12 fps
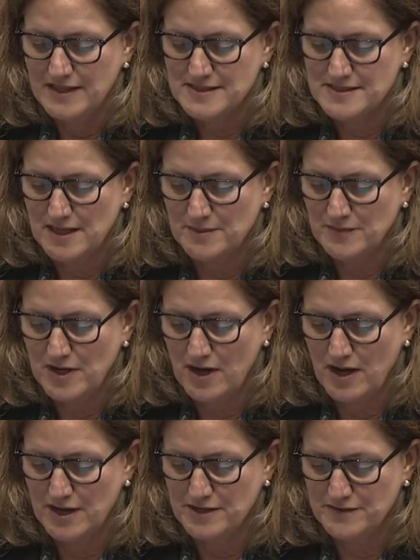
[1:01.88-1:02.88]
some
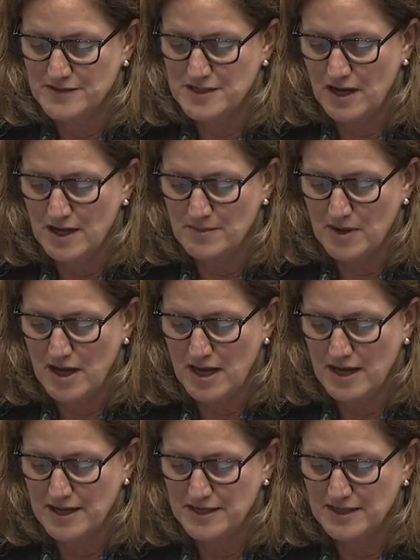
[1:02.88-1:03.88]
kind of
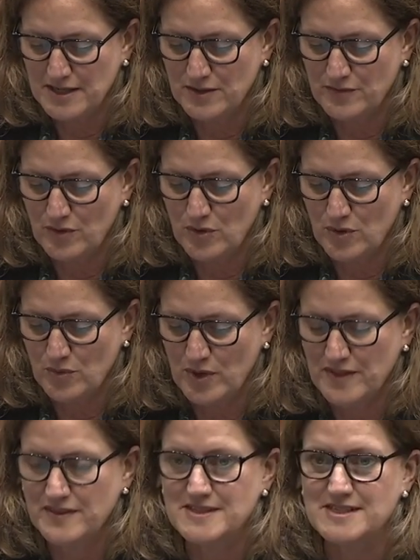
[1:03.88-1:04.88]
timeline of
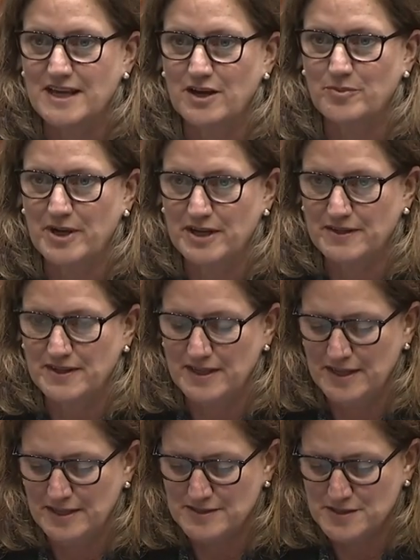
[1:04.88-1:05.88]
when the
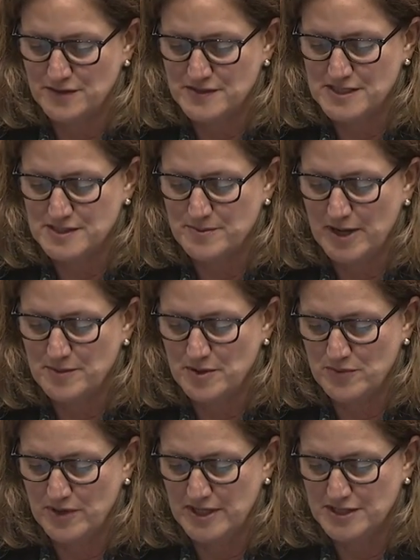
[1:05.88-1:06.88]
scaled-back services may
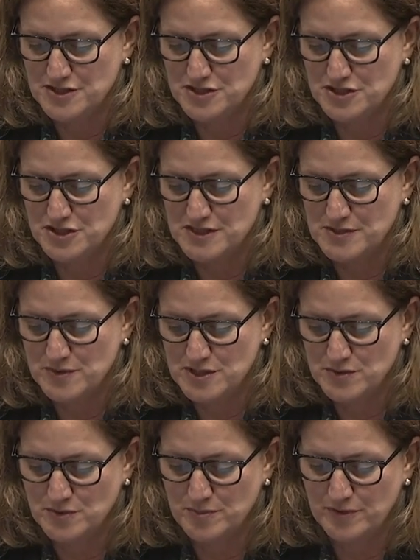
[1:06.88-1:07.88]
be reintroduced,
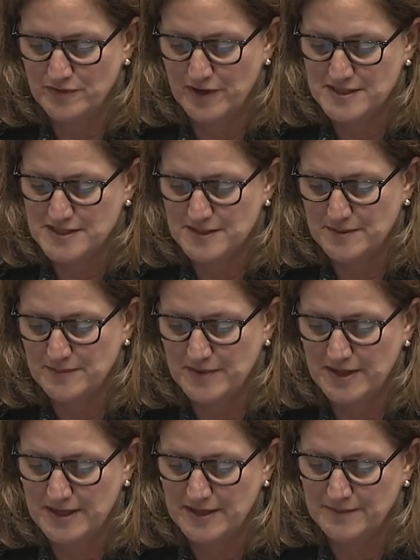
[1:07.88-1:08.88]
which would provide some
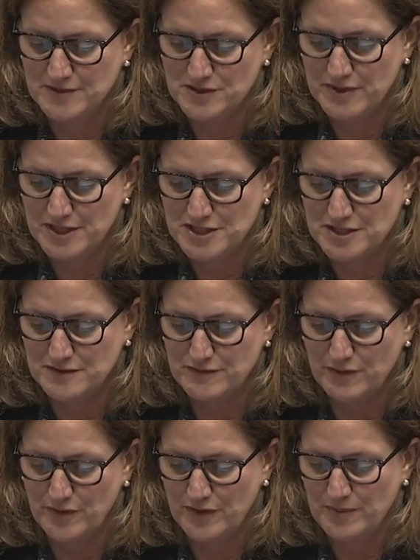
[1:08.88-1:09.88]
direction
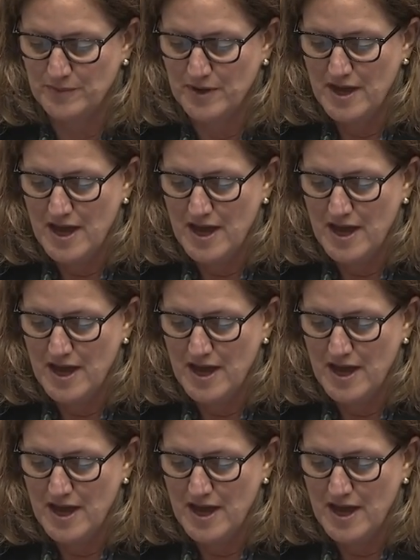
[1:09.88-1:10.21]
for them?